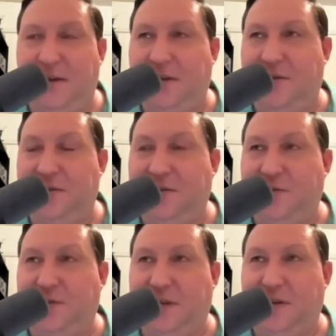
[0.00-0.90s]
He also
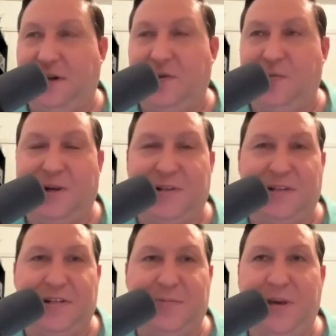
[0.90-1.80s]
did All the
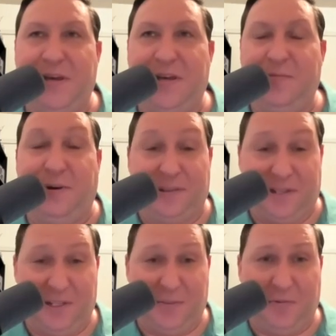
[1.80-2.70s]
President's Men,
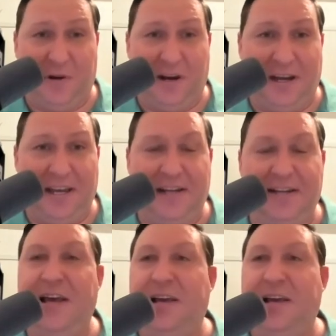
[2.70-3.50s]
Princess Bride.